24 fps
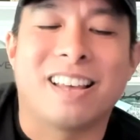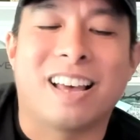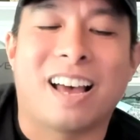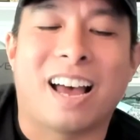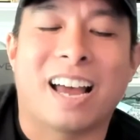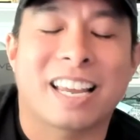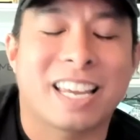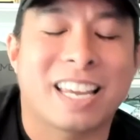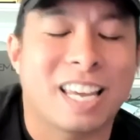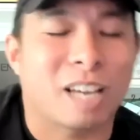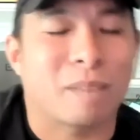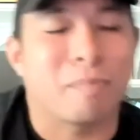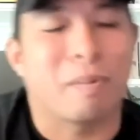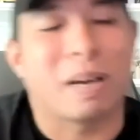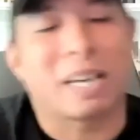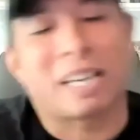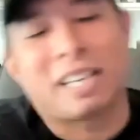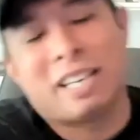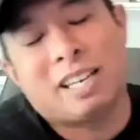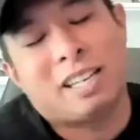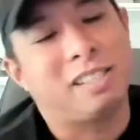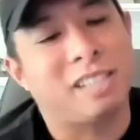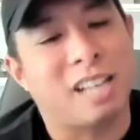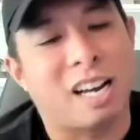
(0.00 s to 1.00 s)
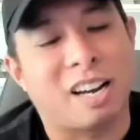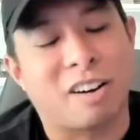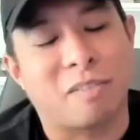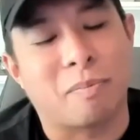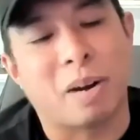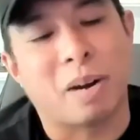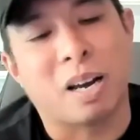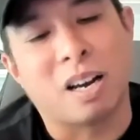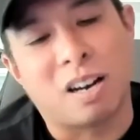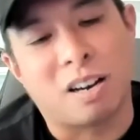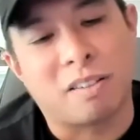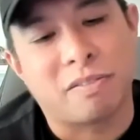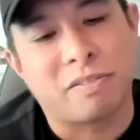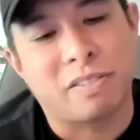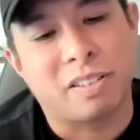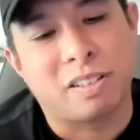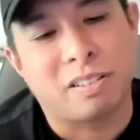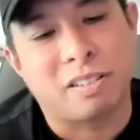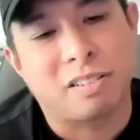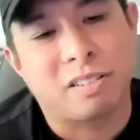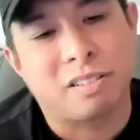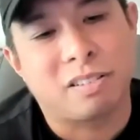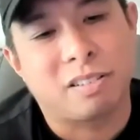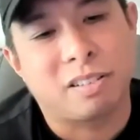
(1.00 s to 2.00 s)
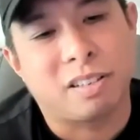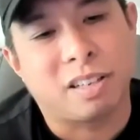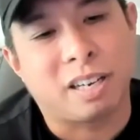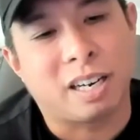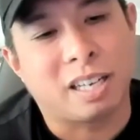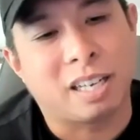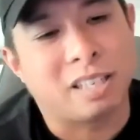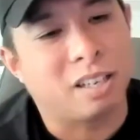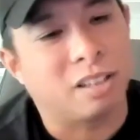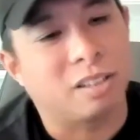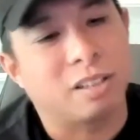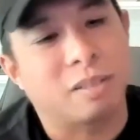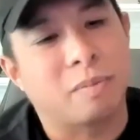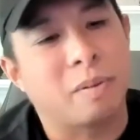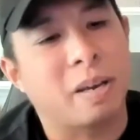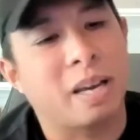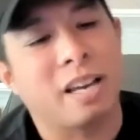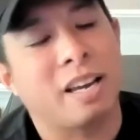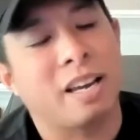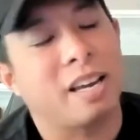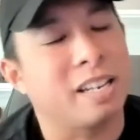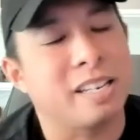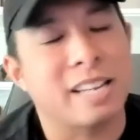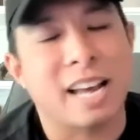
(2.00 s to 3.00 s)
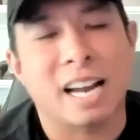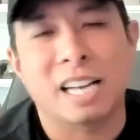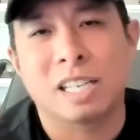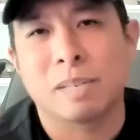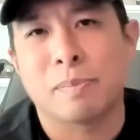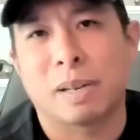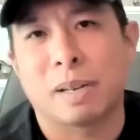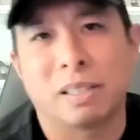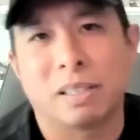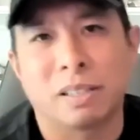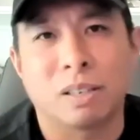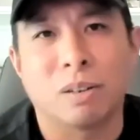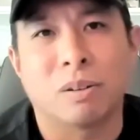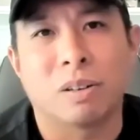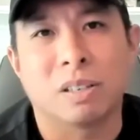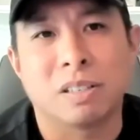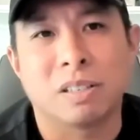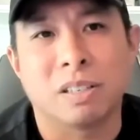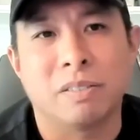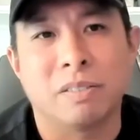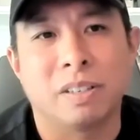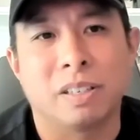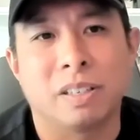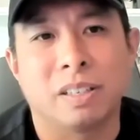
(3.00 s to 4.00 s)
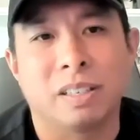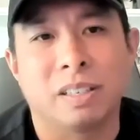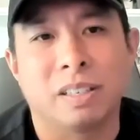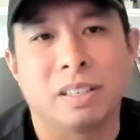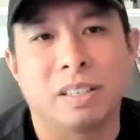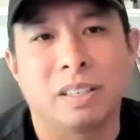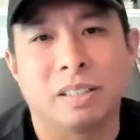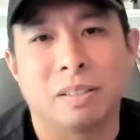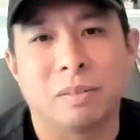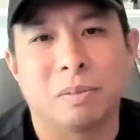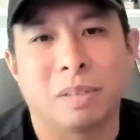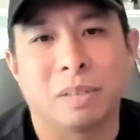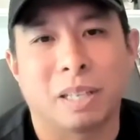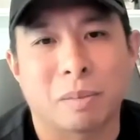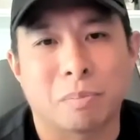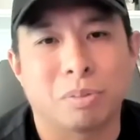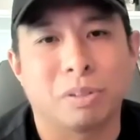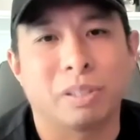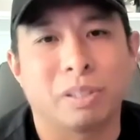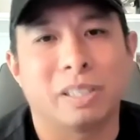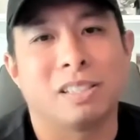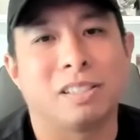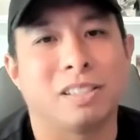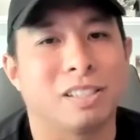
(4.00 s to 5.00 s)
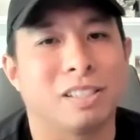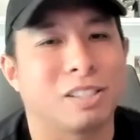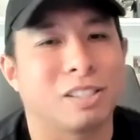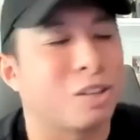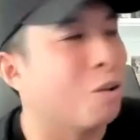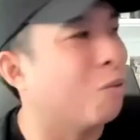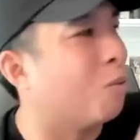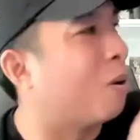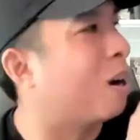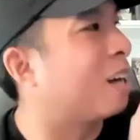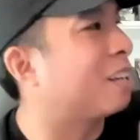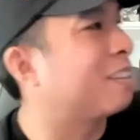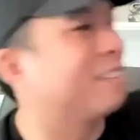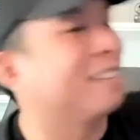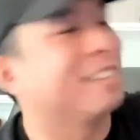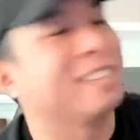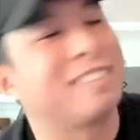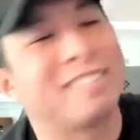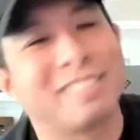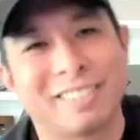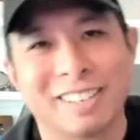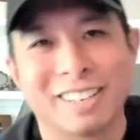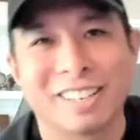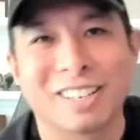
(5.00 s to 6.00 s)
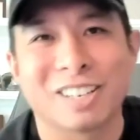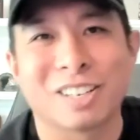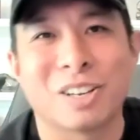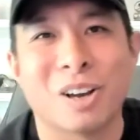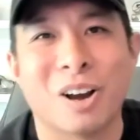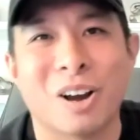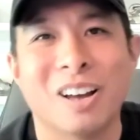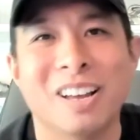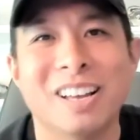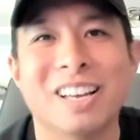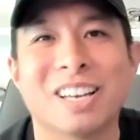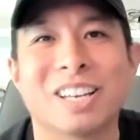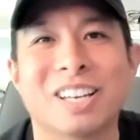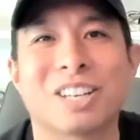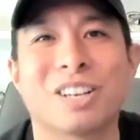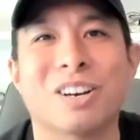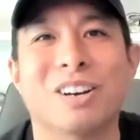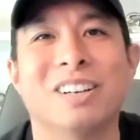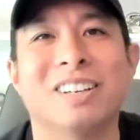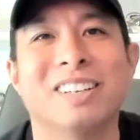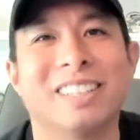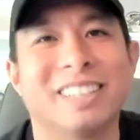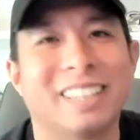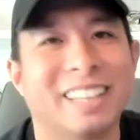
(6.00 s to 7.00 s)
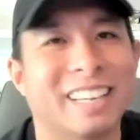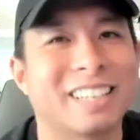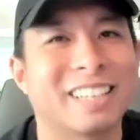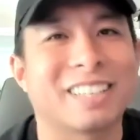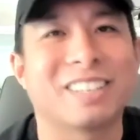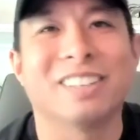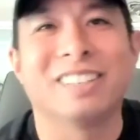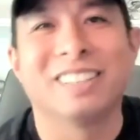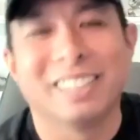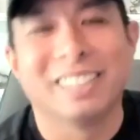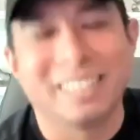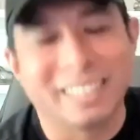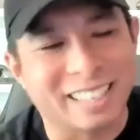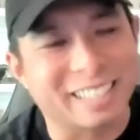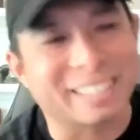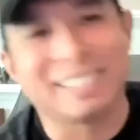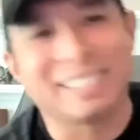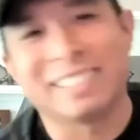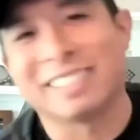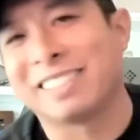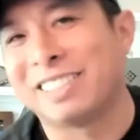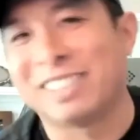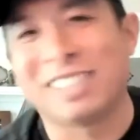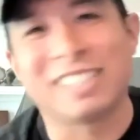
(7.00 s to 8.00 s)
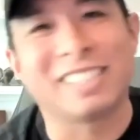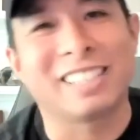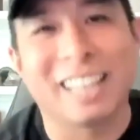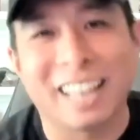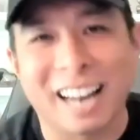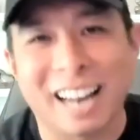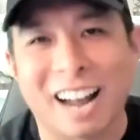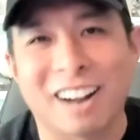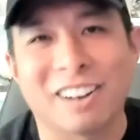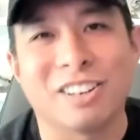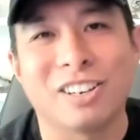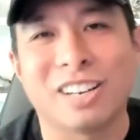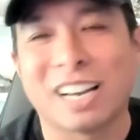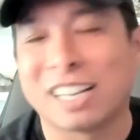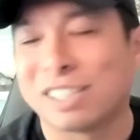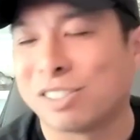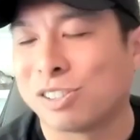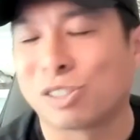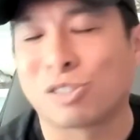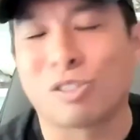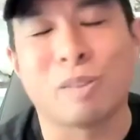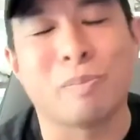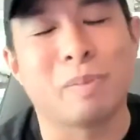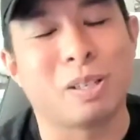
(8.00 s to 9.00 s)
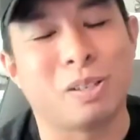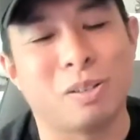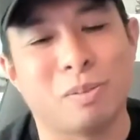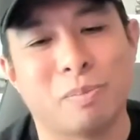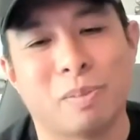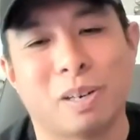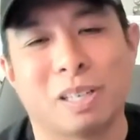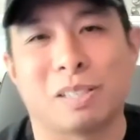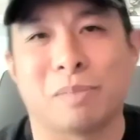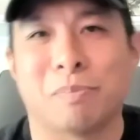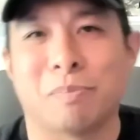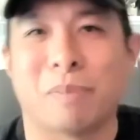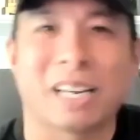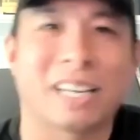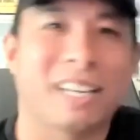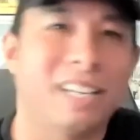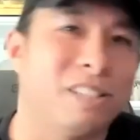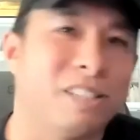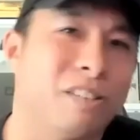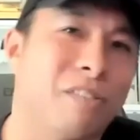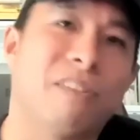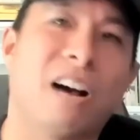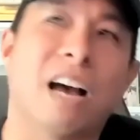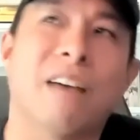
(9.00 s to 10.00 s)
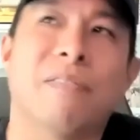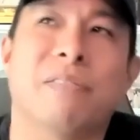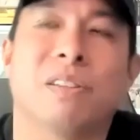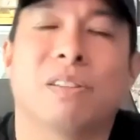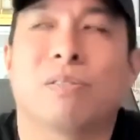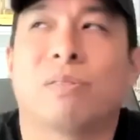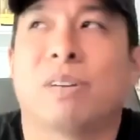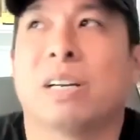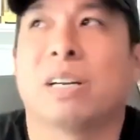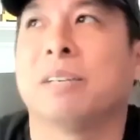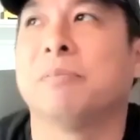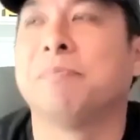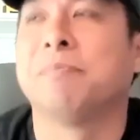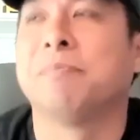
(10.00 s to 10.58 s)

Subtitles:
I kick my kids out of my office and I tell them, hey, daddy's about to go on TV. Like, please just go watch this. Go, just get out. You guys are screaming too much. My kids are 5 and 3.